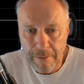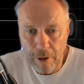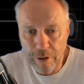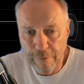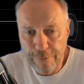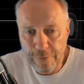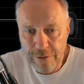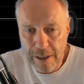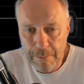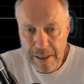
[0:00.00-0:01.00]
on a
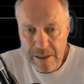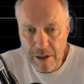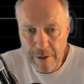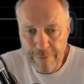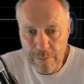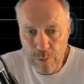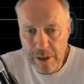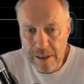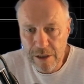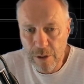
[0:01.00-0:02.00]
15-minute time frame. What
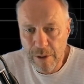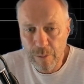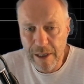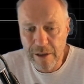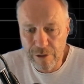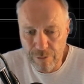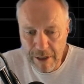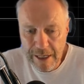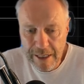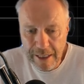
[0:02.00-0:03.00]
did it do? It went
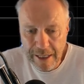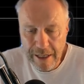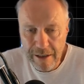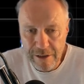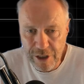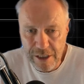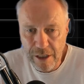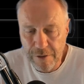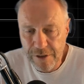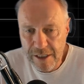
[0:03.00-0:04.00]
green here just
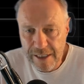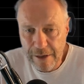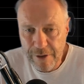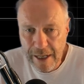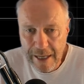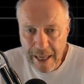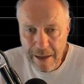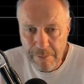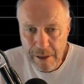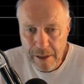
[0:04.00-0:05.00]
after 7
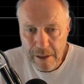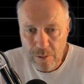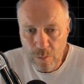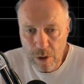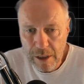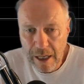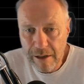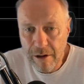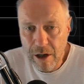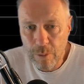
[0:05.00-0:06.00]
a.m. What
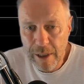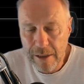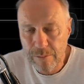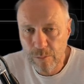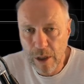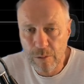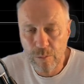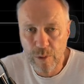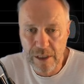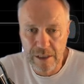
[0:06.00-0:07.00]
color are we? Well,
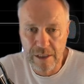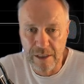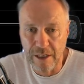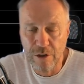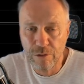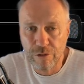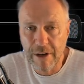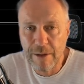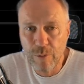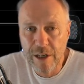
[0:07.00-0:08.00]
we're still
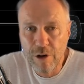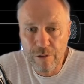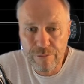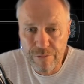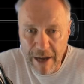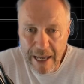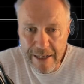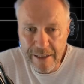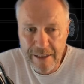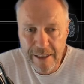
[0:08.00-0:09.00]
green. We're not
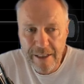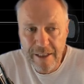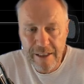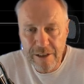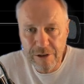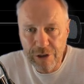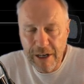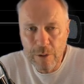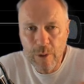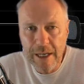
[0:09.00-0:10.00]
red. So
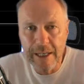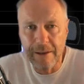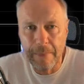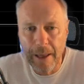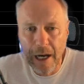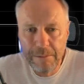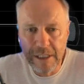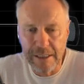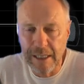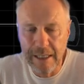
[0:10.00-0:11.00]
straight away, I'm
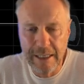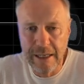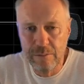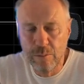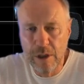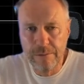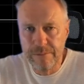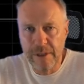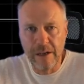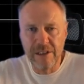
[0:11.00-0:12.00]
just thinking, well, I'll